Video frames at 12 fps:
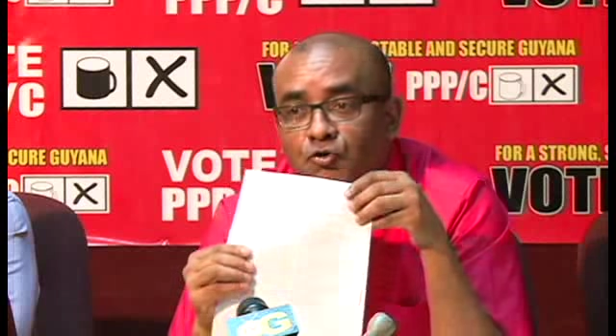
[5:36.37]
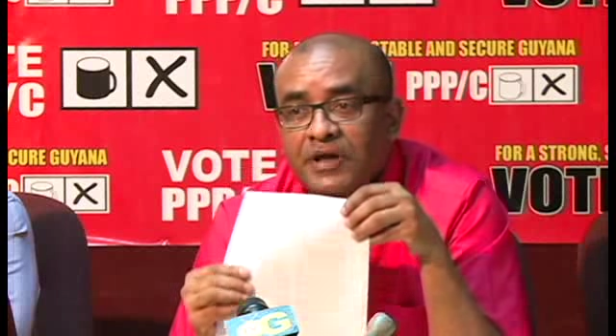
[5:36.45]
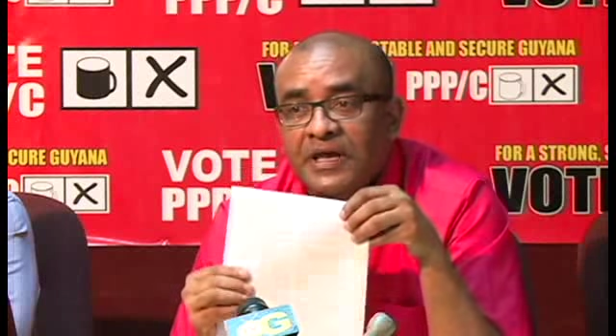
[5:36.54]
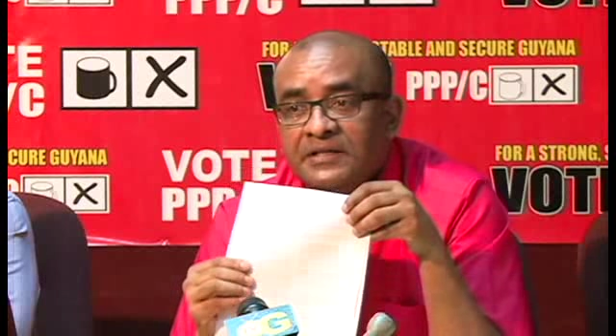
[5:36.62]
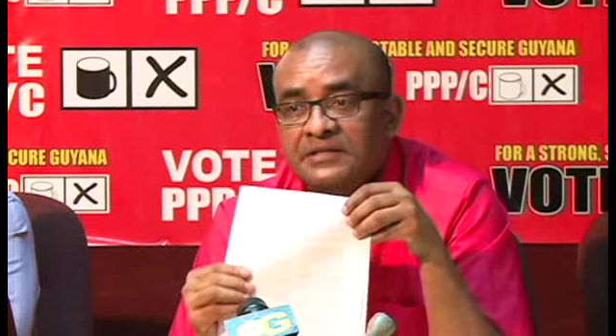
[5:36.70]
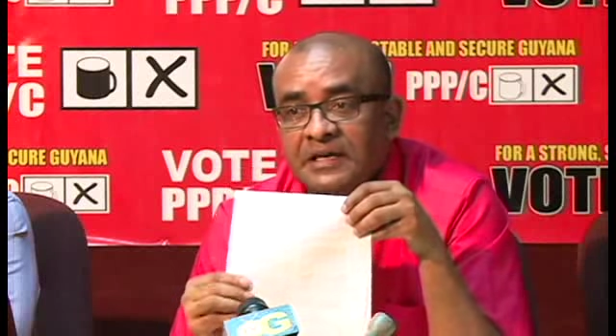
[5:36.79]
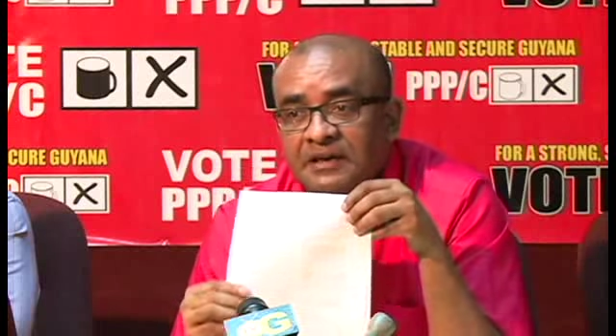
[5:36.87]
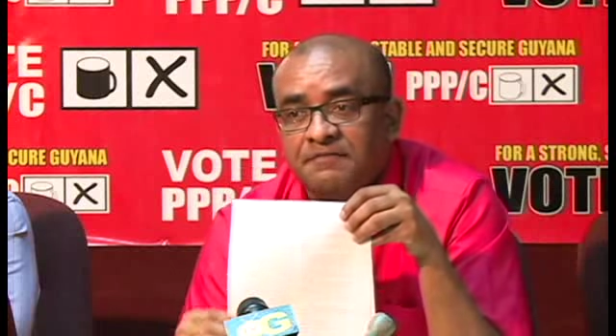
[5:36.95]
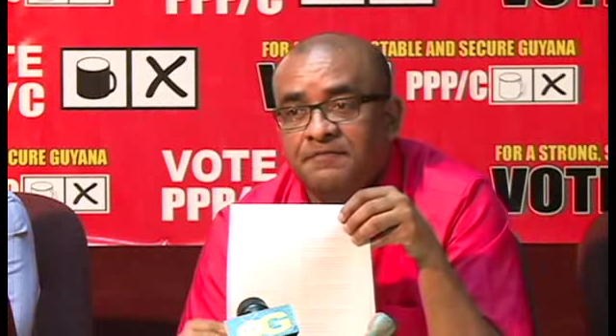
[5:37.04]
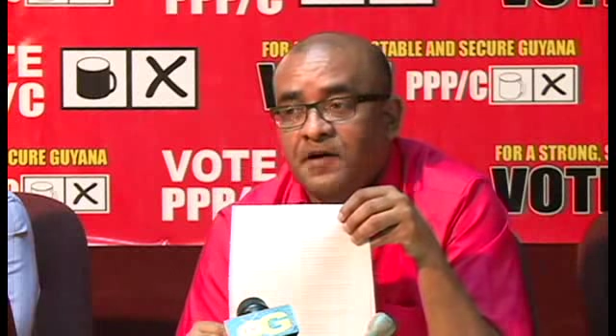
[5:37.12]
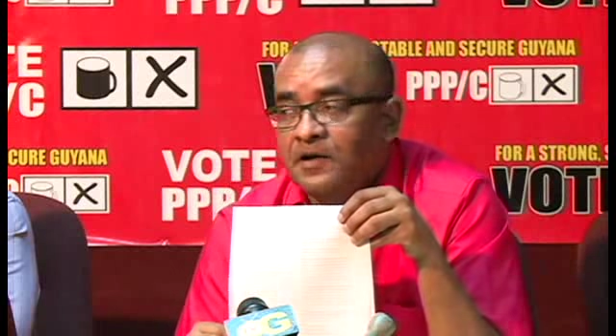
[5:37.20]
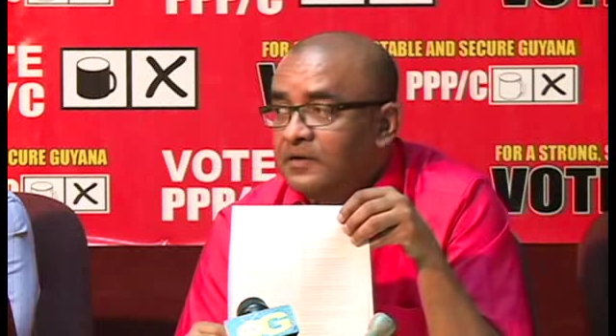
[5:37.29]
to create
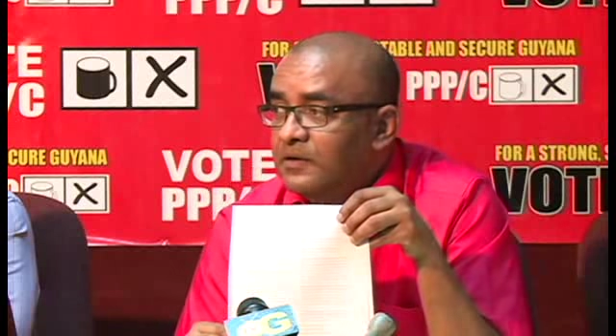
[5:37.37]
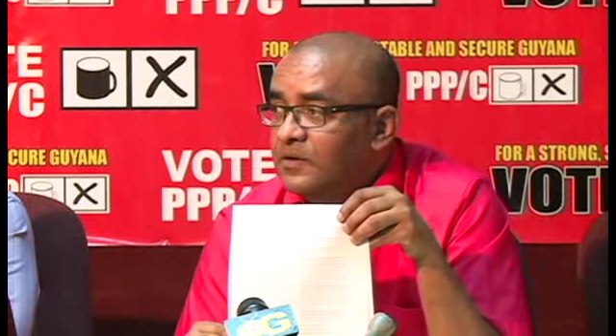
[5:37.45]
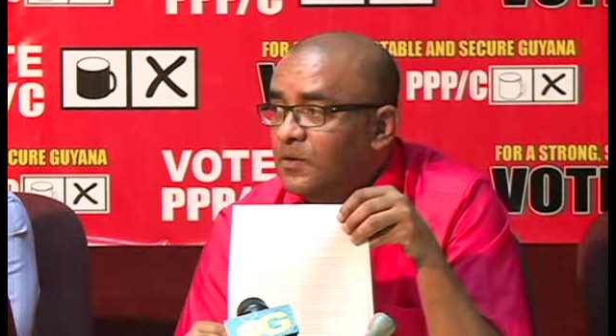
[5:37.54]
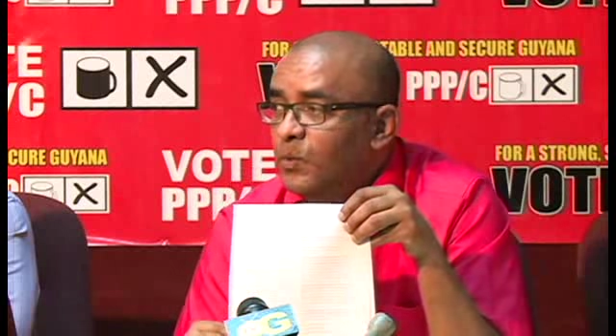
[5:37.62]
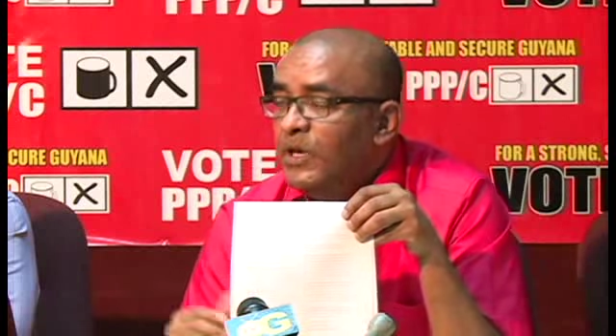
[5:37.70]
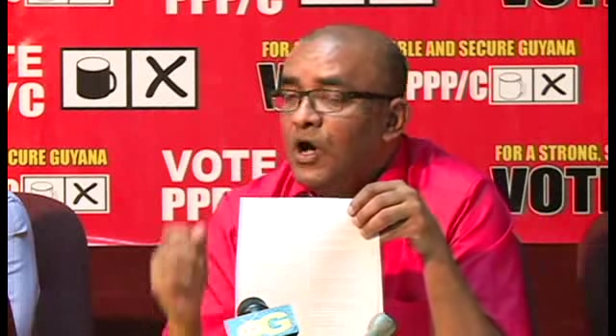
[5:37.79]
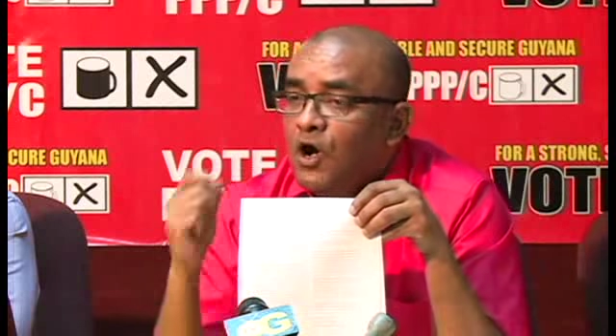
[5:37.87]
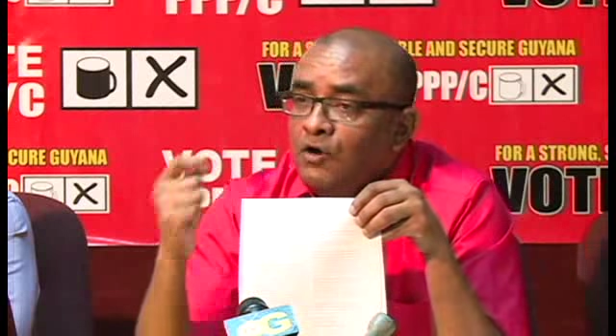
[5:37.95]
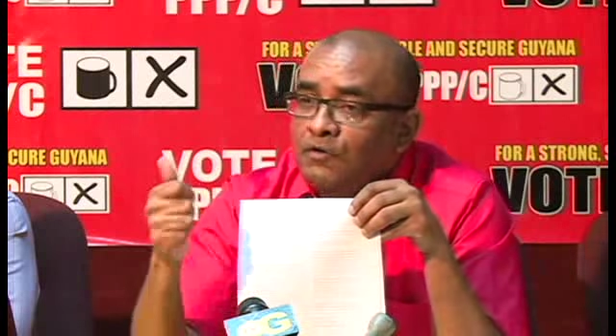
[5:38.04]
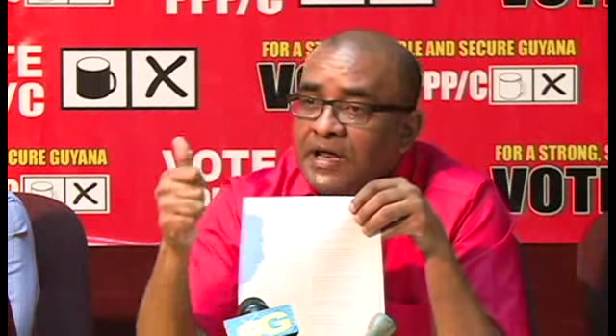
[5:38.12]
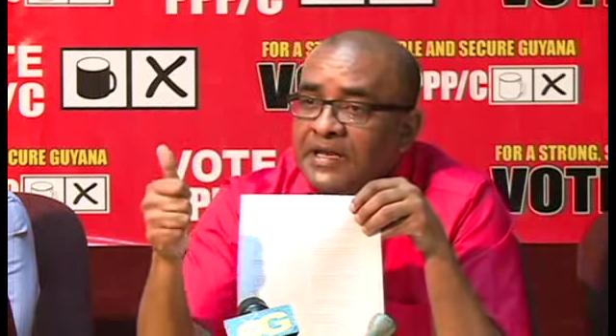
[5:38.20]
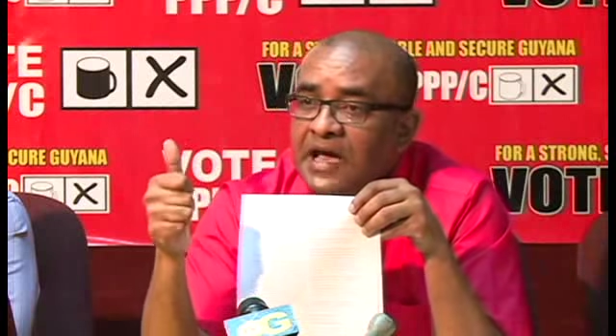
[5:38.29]
a fund. We
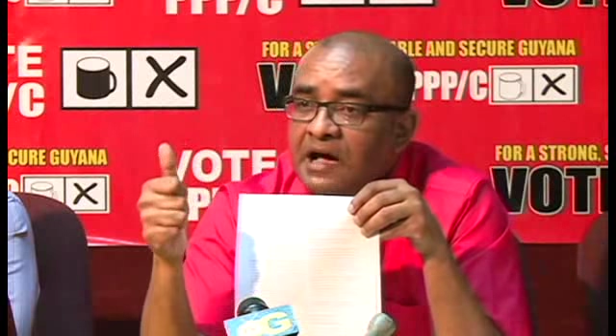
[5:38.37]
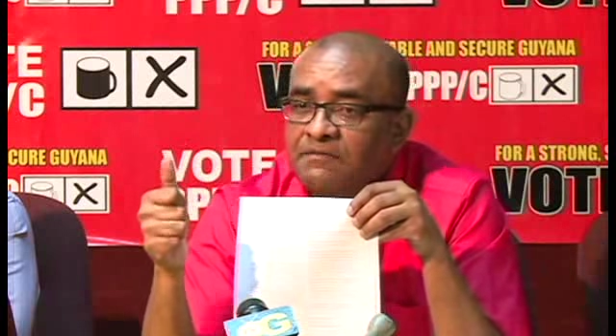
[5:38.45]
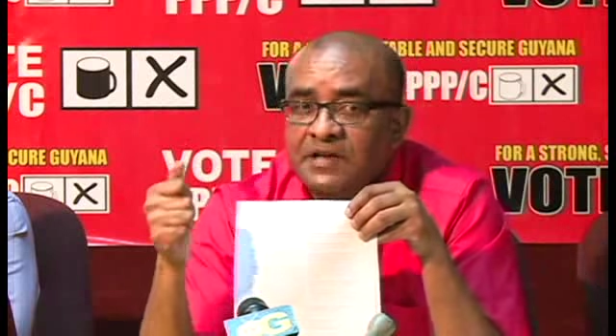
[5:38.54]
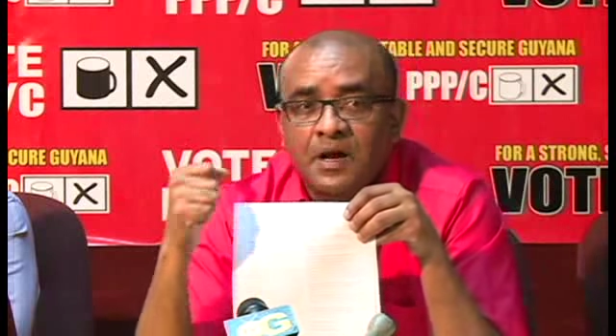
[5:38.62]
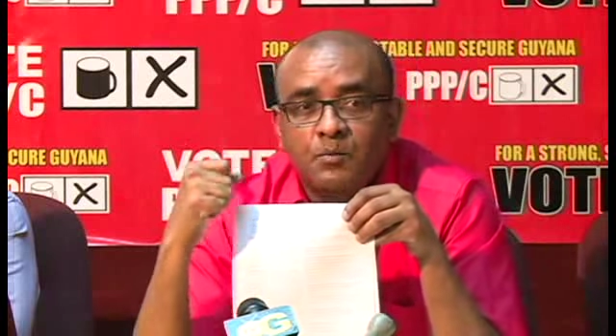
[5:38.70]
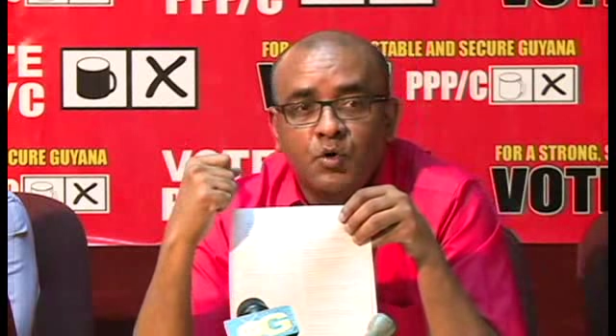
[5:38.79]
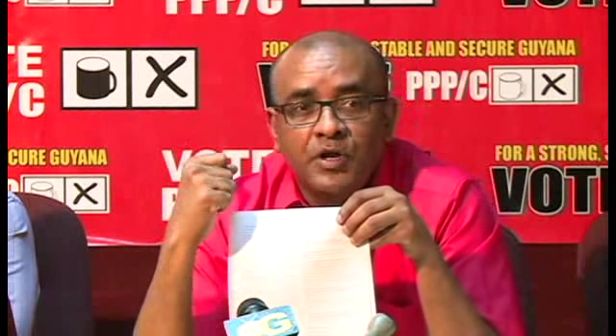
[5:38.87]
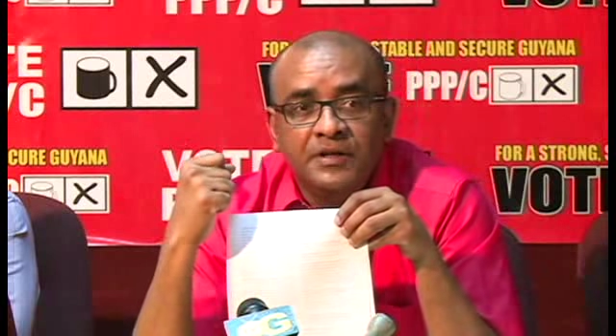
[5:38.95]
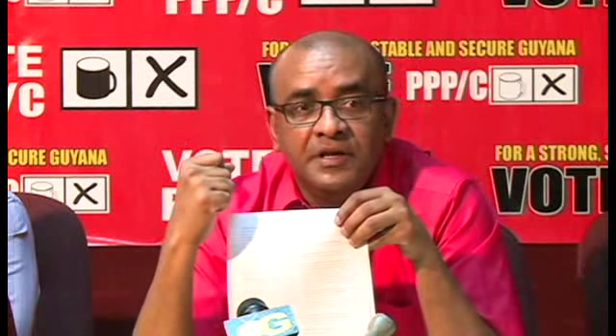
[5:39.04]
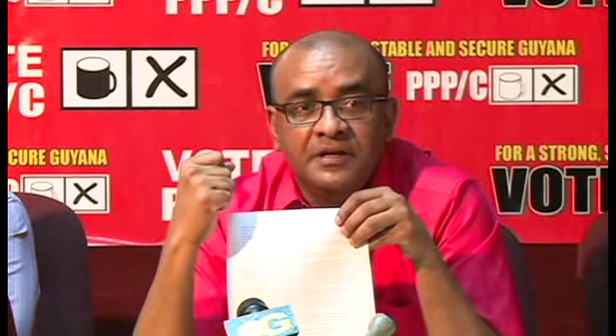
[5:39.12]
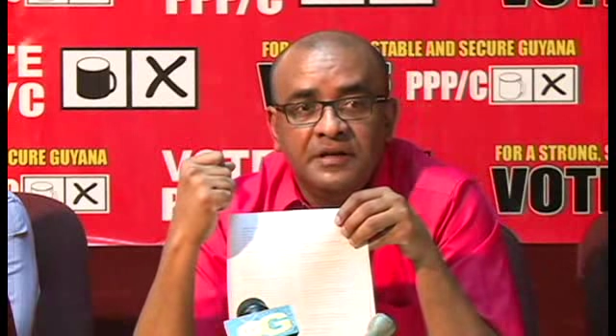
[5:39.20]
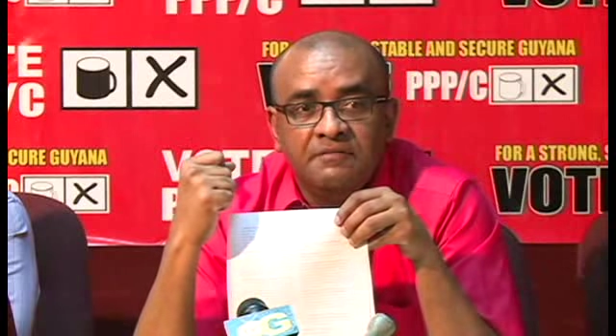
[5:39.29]
already have an
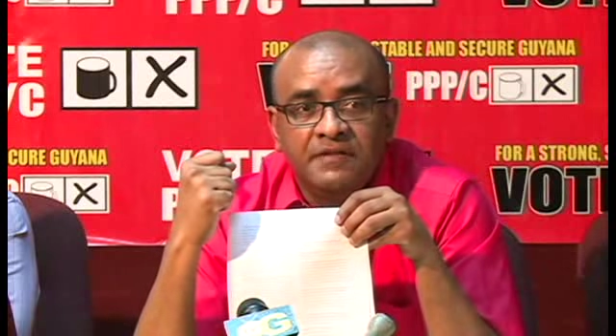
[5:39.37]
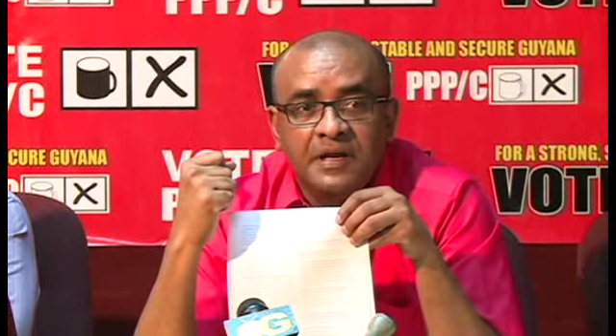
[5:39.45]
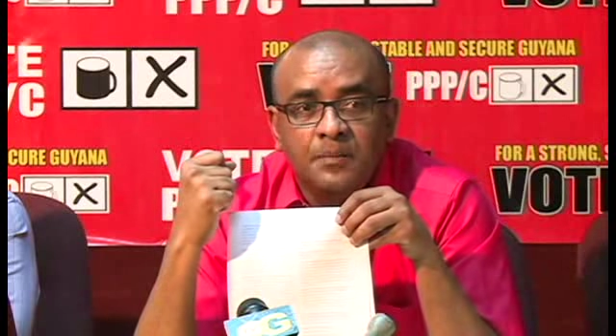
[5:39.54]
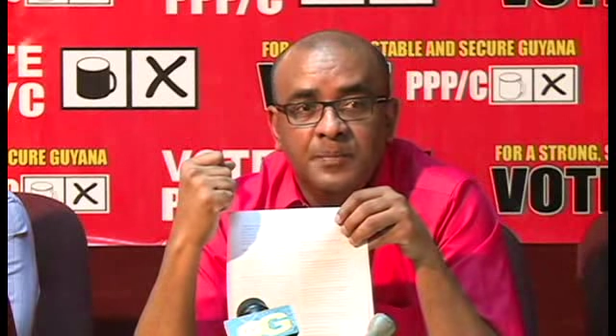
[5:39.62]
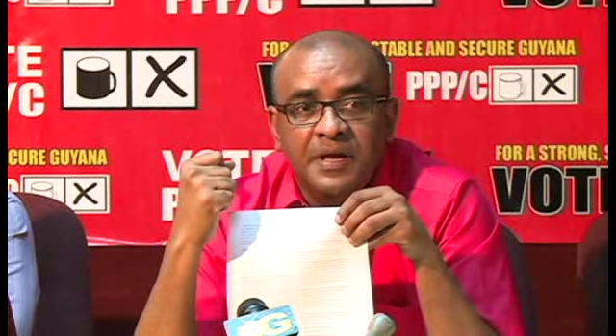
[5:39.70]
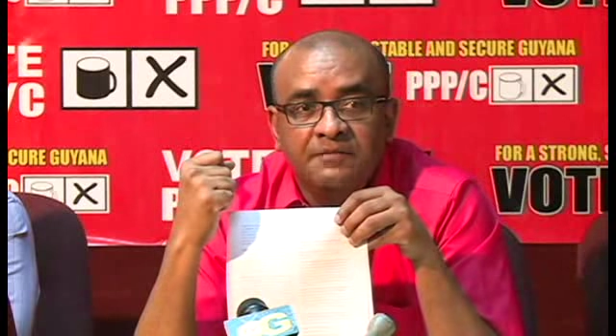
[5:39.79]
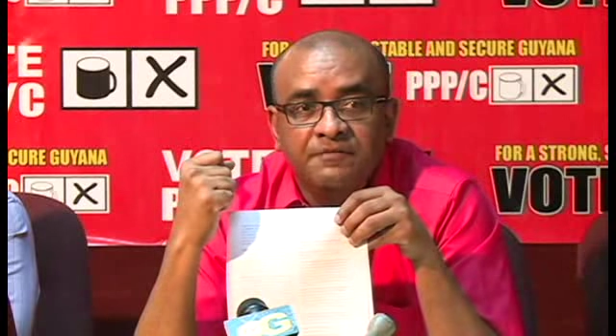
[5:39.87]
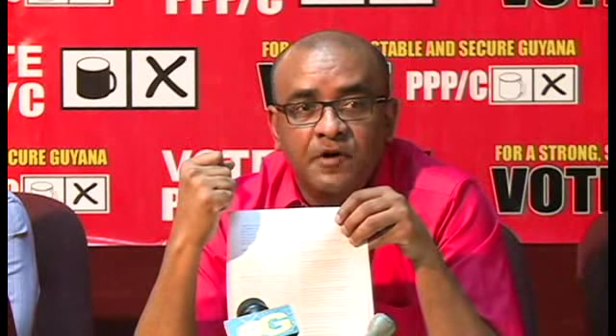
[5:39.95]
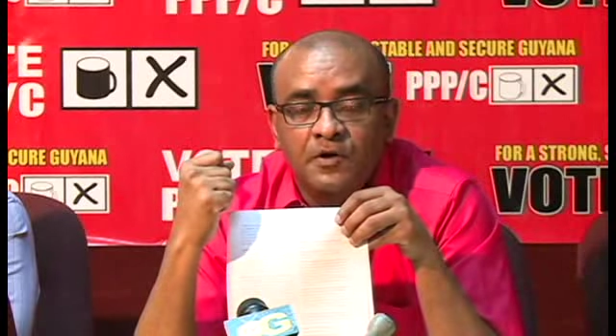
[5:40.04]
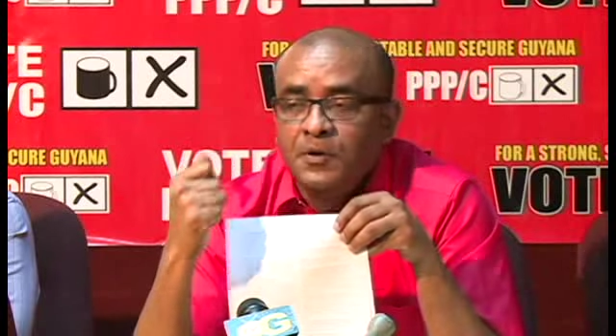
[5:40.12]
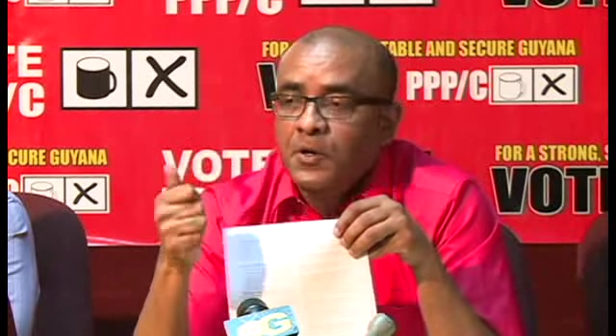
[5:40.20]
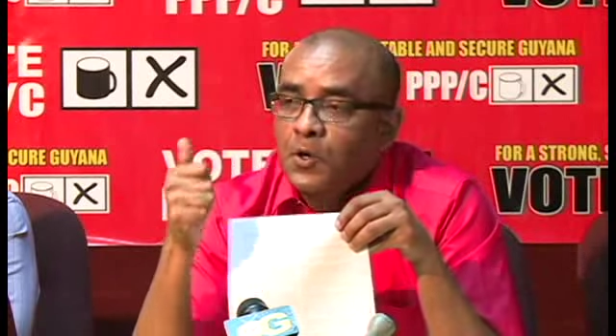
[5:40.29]
Amerindian Development
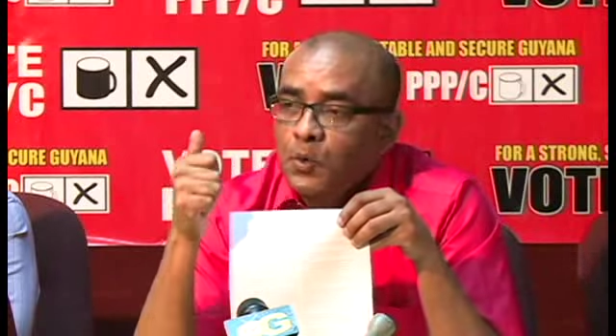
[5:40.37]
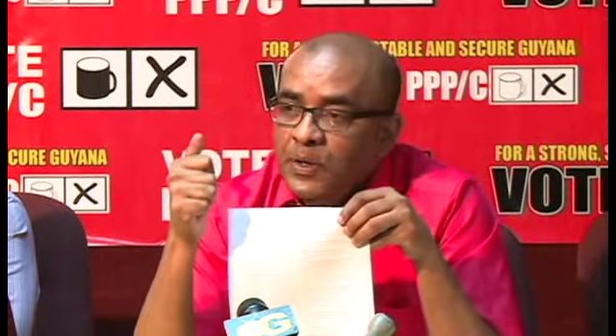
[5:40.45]
Fund.